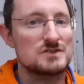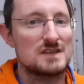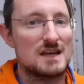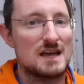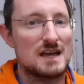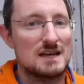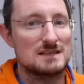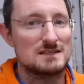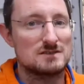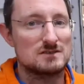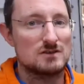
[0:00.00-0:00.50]

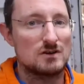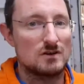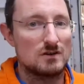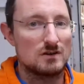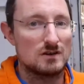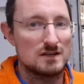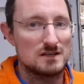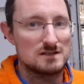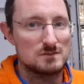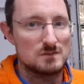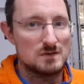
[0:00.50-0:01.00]
as tall
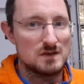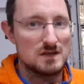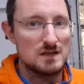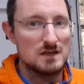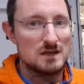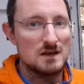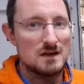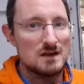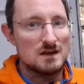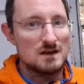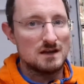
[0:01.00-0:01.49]
as me,
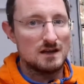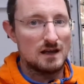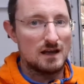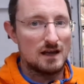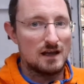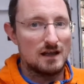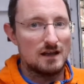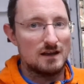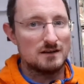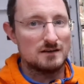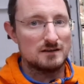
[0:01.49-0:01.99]

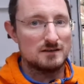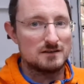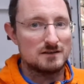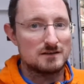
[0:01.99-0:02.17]
and